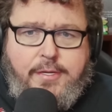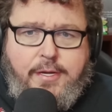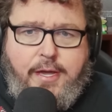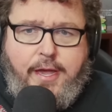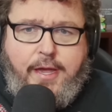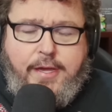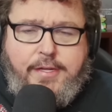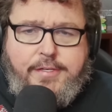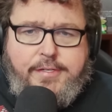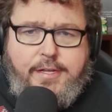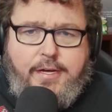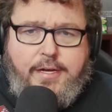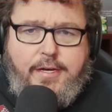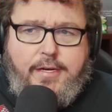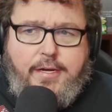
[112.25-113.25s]
And
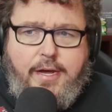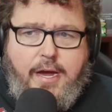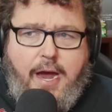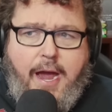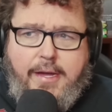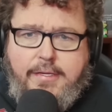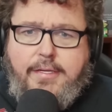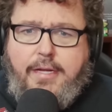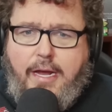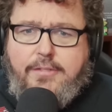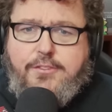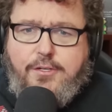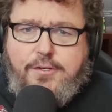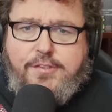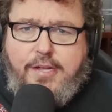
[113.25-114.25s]
uh, I, it
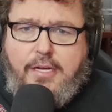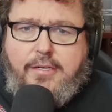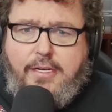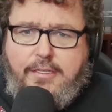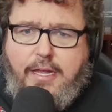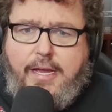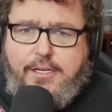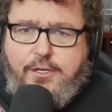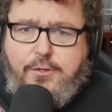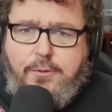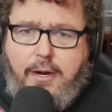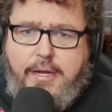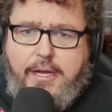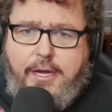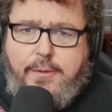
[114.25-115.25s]
turns out I like who
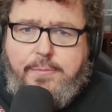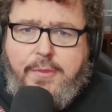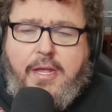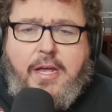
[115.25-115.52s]
I am.